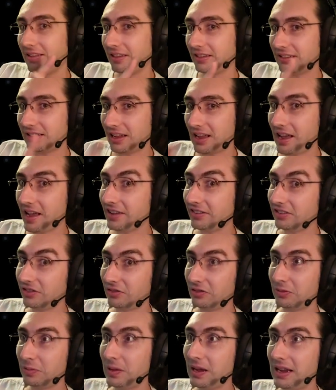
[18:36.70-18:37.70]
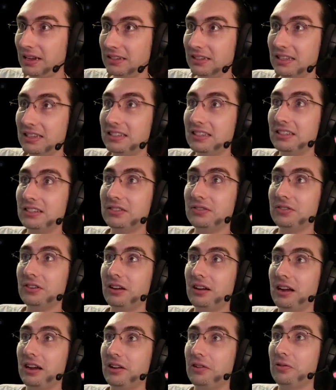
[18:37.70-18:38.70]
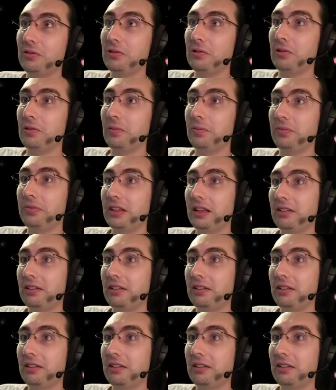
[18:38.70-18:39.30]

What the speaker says: The size of space, this is very cool.